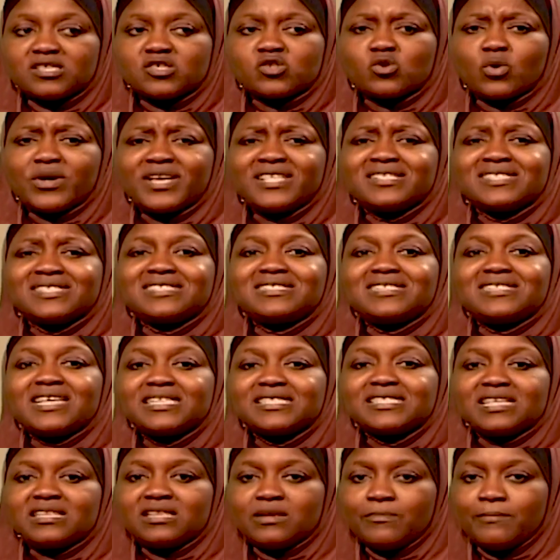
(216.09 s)
So it
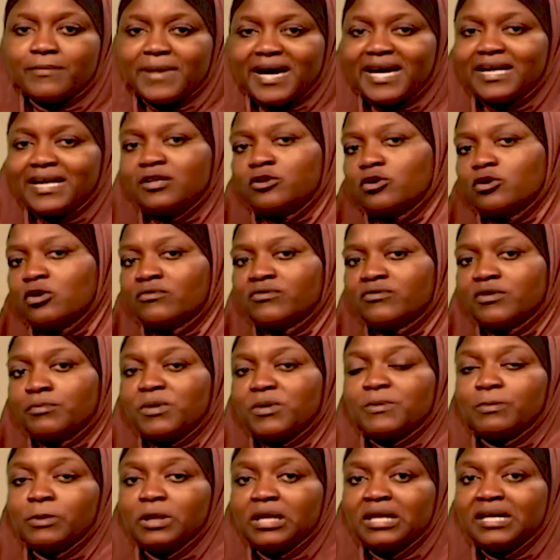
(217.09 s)
sticks in the mind of the
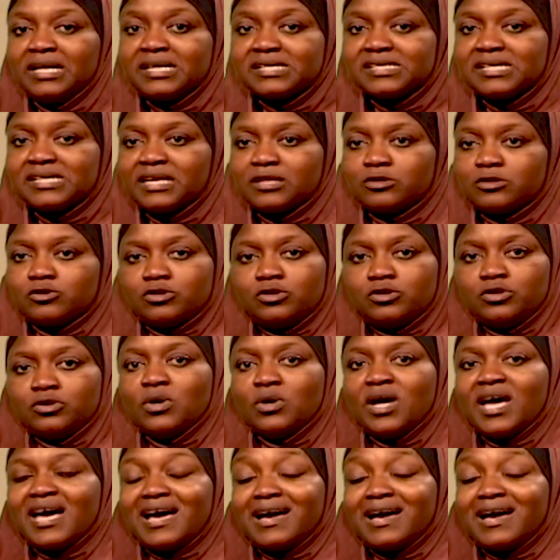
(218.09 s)
people listening to you,